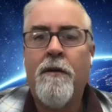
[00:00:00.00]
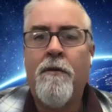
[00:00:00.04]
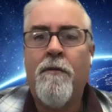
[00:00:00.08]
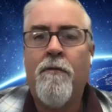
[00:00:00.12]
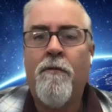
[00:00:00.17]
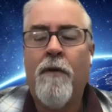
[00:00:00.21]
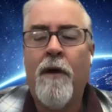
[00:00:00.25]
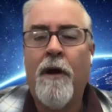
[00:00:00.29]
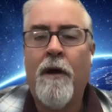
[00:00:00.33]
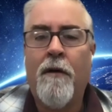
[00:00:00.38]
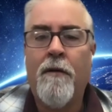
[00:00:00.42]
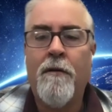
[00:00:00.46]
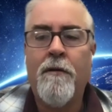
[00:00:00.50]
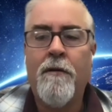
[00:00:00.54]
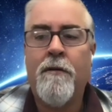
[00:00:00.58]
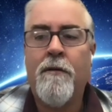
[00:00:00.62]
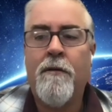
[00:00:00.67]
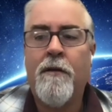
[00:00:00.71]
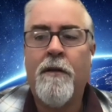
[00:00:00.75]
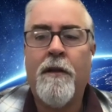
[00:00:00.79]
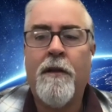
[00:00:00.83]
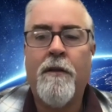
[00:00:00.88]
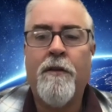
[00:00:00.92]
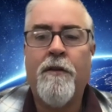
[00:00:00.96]
Well,
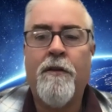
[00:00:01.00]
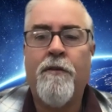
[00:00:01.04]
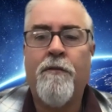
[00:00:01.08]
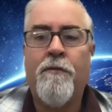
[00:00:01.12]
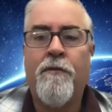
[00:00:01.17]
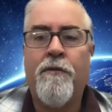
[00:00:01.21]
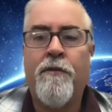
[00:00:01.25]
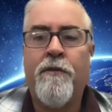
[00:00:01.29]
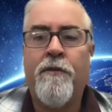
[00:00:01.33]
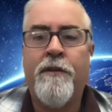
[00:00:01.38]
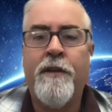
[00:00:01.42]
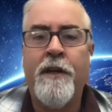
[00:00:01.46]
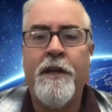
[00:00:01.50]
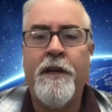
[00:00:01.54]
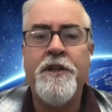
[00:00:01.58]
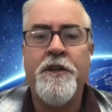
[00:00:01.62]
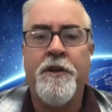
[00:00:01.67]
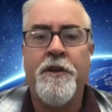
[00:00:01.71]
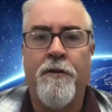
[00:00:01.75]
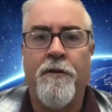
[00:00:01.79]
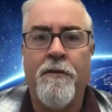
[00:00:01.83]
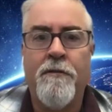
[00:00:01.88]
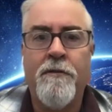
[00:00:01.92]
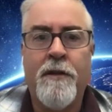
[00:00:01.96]

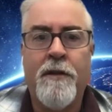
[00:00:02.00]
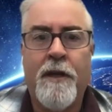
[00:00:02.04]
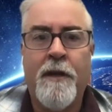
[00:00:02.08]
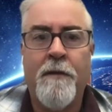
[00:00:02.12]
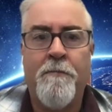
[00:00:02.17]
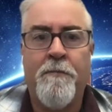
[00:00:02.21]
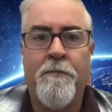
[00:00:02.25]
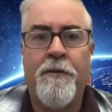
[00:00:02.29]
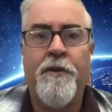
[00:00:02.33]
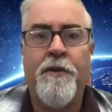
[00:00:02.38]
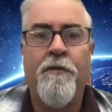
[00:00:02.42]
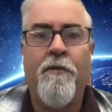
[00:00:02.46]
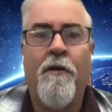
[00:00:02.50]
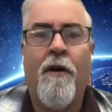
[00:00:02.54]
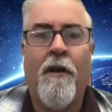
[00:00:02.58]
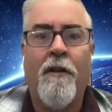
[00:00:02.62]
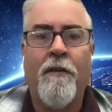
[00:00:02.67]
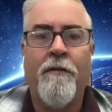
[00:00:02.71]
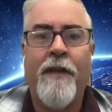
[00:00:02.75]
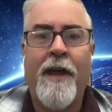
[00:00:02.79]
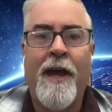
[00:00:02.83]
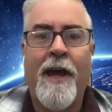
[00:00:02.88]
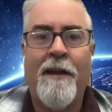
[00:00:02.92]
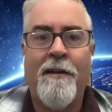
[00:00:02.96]
digital can do all
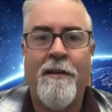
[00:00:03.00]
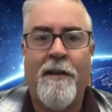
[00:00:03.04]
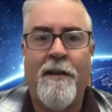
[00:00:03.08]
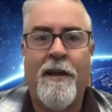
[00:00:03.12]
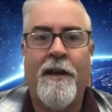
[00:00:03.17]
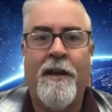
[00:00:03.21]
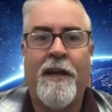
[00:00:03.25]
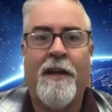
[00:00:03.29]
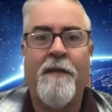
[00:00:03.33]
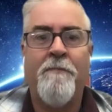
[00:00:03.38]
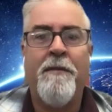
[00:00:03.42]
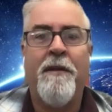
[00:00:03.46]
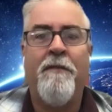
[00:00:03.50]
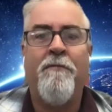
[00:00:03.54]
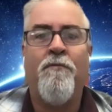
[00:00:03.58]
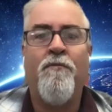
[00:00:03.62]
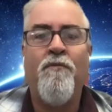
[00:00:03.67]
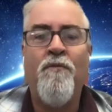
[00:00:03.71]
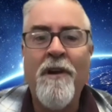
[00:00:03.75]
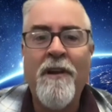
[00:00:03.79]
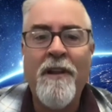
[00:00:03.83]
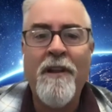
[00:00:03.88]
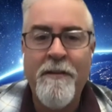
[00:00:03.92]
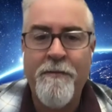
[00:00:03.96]
of that, and it can be
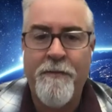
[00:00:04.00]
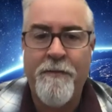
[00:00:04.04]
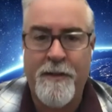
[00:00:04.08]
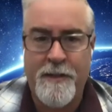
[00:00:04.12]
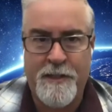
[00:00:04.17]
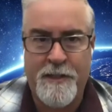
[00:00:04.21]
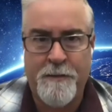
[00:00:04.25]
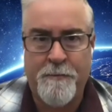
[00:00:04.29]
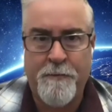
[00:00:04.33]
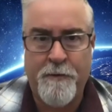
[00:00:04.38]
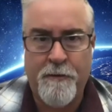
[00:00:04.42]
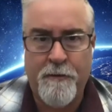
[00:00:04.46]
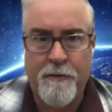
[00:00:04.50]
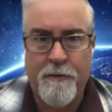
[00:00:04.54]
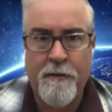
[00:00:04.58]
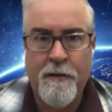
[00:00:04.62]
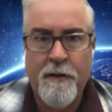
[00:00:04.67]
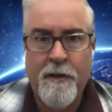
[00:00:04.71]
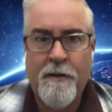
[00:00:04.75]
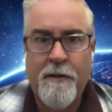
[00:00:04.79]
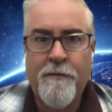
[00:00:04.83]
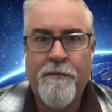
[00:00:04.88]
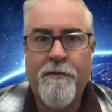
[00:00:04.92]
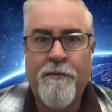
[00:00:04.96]
really visible
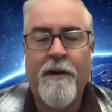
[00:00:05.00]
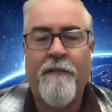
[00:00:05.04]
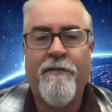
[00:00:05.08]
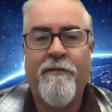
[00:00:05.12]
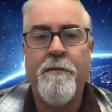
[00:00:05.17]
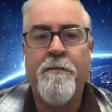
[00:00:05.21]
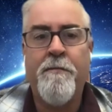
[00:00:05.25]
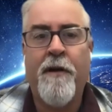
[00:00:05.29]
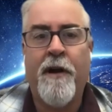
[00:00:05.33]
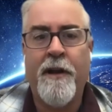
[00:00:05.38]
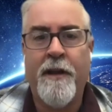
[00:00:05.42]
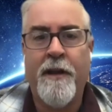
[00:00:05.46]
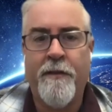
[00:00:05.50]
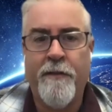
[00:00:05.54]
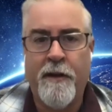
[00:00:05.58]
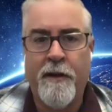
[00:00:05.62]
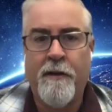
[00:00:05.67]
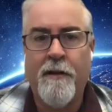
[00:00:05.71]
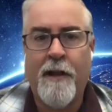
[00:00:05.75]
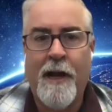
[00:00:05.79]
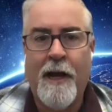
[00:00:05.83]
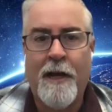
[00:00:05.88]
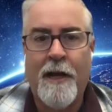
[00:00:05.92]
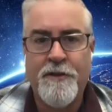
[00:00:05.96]
for everybody in the
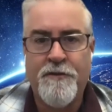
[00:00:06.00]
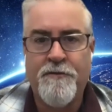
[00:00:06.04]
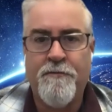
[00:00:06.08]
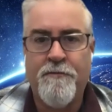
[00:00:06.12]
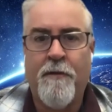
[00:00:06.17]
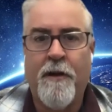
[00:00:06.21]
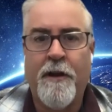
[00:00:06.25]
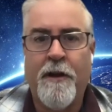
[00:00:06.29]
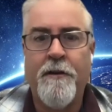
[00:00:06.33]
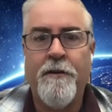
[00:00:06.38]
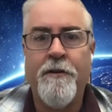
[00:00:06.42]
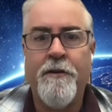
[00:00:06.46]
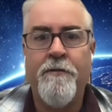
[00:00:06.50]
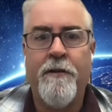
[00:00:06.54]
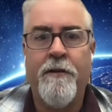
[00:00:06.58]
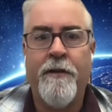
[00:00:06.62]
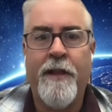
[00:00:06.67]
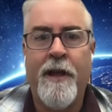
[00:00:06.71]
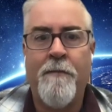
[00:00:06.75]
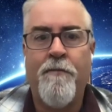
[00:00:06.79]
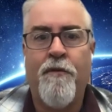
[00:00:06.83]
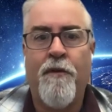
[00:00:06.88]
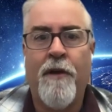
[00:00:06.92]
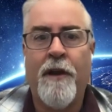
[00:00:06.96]
classroom while you're doing
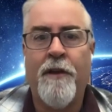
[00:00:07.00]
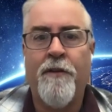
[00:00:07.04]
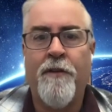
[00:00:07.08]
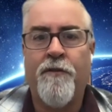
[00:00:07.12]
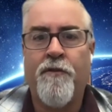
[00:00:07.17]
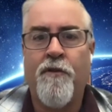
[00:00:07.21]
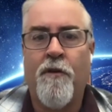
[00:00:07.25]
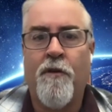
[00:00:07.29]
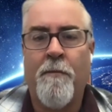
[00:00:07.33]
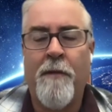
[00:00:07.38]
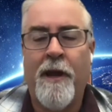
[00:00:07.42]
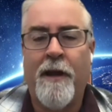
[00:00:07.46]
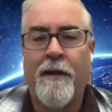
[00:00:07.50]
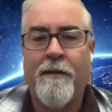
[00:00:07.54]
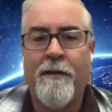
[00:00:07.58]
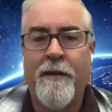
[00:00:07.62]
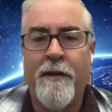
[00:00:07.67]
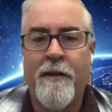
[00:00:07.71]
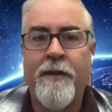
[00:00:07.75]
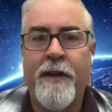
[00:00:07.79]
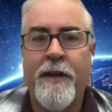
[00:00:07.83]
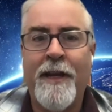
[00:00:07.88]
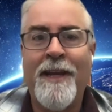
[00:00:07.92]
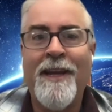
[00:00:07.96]
that brainstorm
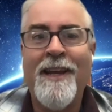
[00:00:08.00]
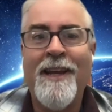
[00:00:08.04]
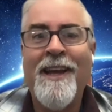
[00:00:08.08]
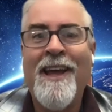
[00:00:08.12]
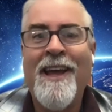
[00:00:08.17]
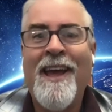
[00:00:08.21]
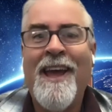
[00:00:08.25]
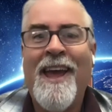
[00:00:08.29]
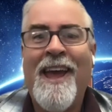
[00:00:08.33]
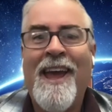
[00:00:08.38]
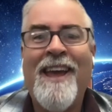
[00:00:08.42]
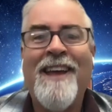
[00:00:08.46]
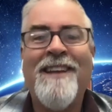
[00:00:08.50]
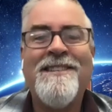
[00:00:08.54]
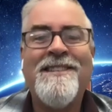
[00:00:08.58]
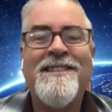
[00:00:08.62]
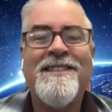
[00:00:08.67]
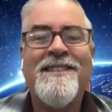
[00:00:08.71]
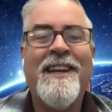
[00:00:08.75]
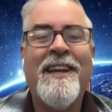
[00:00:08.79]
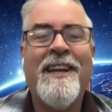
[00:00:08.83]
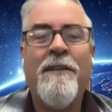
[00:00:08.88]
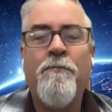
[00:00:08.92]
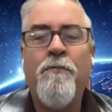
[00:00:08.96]
activity and
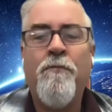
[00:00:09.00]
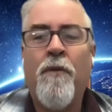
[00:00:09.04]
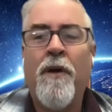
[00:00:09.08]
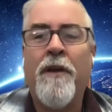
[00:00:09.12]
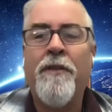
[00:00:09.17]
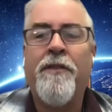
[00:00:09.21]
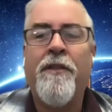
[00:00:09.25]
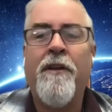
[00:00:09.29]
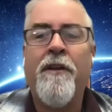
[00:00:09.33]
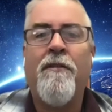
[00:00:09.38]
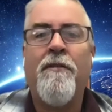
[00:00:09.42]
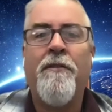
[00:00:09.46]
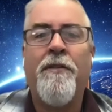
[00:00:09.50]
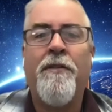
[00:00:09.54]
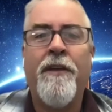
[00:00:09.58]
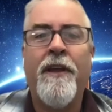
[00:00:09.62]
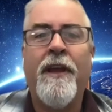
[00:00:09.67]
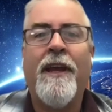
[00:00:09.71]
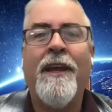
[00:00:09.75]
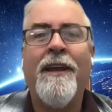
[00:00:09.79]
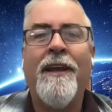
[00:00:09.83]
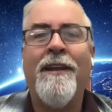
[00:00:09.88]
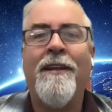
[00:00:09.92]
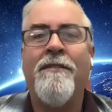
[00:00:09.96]
seeing what they're
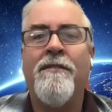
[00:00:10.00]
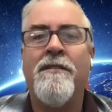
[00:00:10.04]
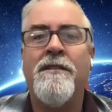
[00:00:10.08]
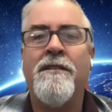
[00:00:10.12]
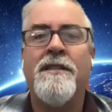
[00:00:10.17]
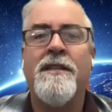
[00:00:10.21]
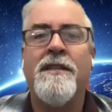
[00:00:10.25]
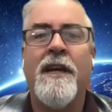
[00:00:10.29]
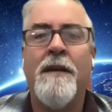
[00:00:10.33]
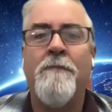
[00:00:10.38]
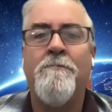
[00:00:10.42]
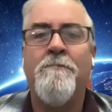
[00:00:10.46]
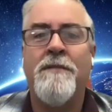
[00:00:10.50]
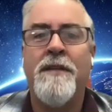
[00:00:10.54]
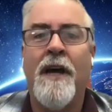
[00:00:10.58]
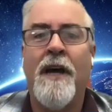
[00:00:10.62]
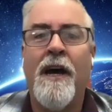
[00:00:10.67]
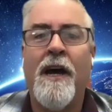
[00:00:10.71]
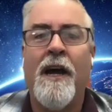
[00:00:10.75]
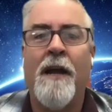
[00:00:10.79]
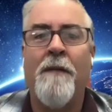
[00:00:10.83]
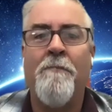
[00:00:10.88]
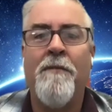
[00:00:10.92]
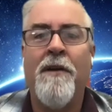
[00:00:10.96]
thinking at the same
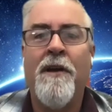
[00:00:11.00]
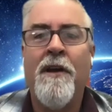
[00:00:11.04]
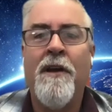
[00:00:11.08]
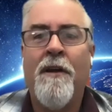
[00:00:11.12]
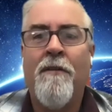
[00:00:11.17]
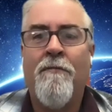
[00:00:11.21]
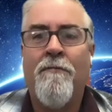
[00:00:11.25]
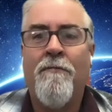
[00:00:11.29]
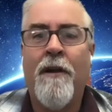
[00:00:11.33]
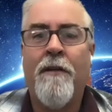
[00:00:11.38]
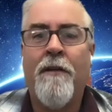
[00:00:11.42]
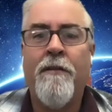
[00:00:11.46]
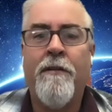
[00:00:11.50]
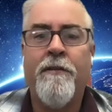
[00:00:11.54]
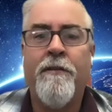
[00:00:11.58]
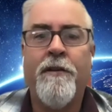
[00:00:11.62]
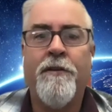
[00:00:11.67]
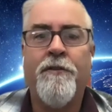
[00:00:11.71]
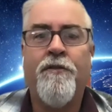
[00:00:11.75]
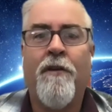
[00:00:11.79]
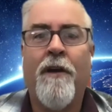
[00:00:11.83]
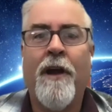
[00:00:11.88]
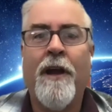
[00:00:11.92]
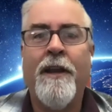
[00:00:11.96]
time, rather than
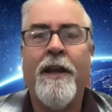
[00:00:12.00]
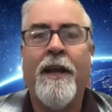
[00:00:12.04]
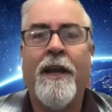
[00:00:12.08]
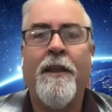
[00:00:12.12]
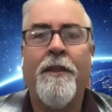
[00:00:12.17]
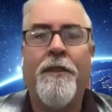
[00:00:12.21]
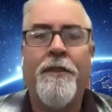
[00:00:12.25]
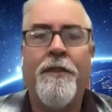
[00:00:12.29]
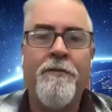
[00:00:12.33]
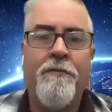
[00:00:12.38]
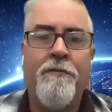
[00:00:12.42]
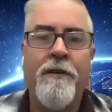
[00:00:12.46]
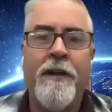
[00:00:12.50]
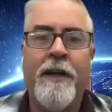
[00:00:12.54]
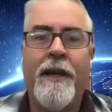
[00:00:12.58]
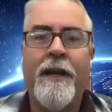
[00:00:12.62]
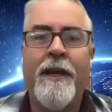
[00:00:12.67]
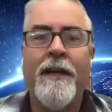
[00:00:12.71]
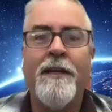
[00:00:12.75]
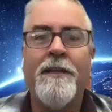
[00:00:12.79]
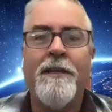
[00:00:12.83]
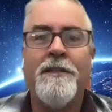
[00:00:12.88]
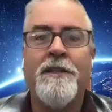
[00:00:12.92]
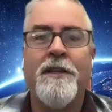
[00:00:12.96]
trying to get 30
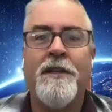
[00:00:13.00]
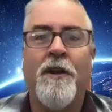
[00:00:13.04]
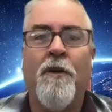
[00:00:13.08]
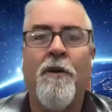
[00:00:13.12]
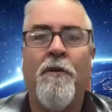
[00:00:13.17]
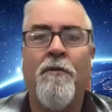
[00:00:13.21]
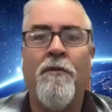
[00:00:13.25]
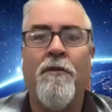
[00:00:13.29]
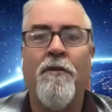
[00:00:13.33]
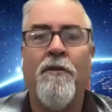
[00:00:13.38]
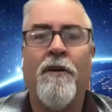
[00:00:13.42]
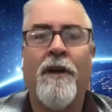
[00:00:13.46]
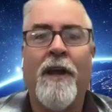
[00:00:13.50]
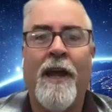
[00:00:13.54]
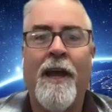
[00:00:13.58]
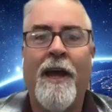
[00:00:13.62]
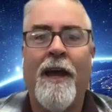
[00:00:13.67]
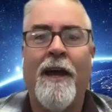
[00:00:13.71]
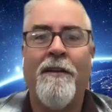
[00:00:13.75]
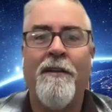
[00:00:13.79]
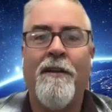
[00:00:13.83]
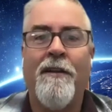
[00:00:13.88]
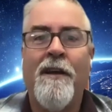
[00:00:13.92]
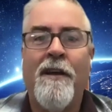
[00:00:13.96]
kids to go look
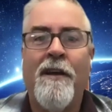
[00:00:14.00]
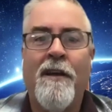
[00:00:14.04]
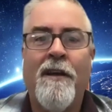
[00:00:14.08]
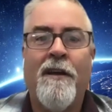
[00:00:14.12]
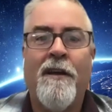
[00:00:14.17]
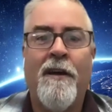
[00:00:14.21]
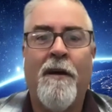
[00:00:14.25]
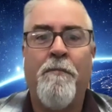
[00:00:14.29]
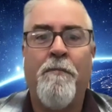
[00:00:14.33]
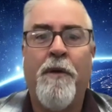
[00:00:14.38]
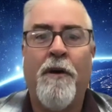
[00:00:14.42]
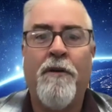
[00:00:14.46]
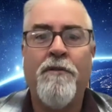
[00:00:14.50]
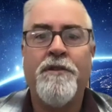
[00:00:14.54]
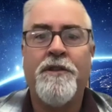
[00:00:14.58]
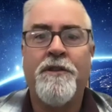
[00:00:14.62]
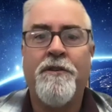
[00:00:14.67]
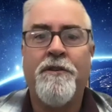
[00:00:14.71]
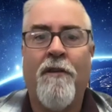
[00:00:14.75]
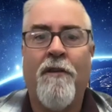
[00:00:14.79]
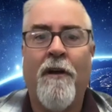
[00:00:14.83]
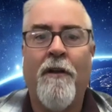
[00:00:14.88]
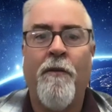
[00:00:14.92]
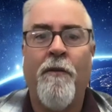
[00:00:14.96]
at a
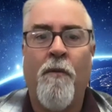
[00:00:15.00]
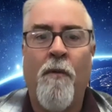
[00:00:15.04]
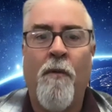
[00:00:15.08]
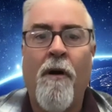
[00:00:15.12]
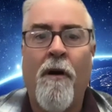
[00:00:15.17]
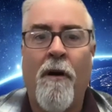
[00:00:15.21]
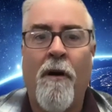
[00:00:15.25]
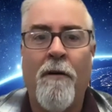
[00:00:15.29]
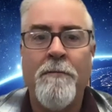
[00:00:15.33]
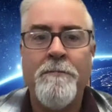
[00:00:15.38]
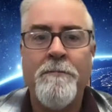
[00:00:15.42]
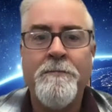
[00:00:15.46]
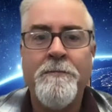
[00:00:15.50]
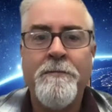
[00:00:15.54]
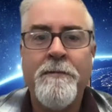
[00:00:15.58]
poster on the wall.